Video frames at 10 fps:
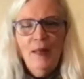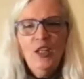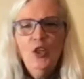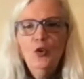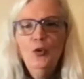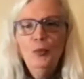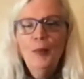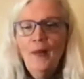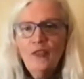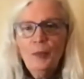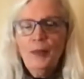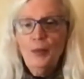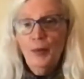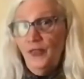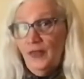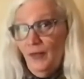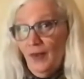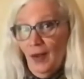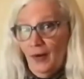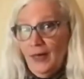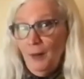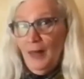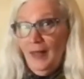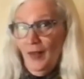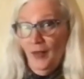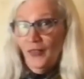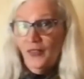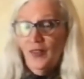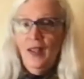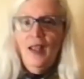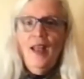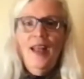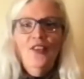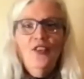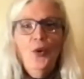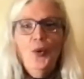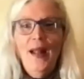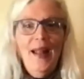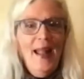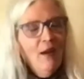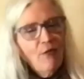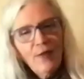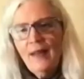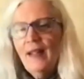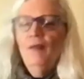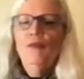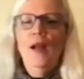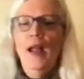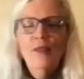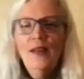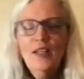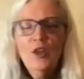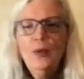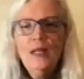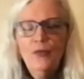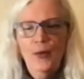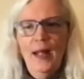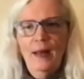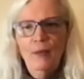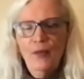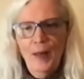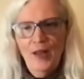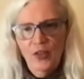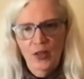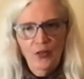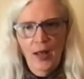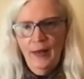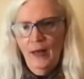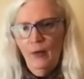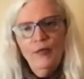You must be receiving our emails so that everything you need for that information is on there.